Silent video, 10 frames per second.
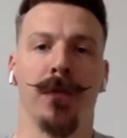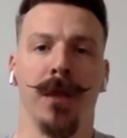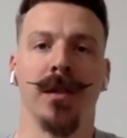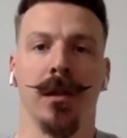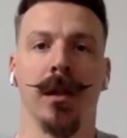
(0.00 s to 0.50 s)

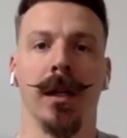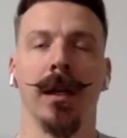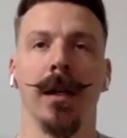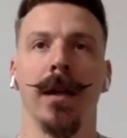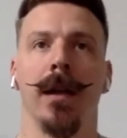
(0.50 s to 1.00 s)

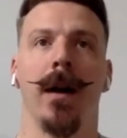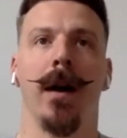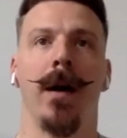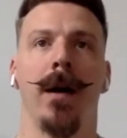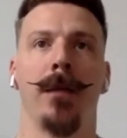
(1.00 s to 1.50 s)
physically,
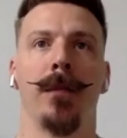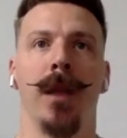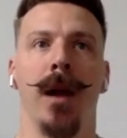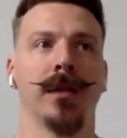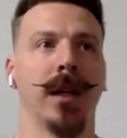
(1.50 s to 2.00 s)
I
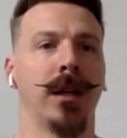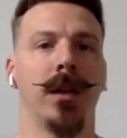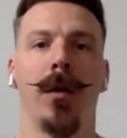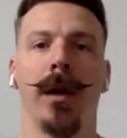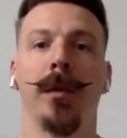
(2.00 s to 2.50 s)
was like, you know what?